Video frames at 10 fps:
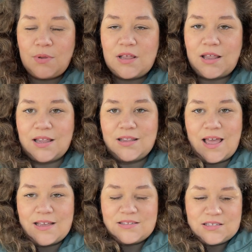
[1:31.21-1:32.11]
be like
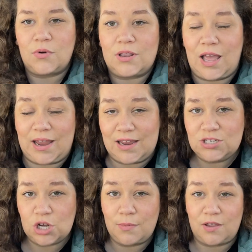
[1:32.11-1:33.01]
less
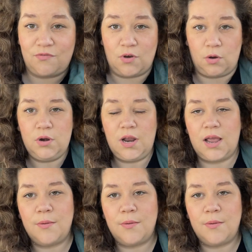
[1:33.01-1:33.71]
reliant on my phone,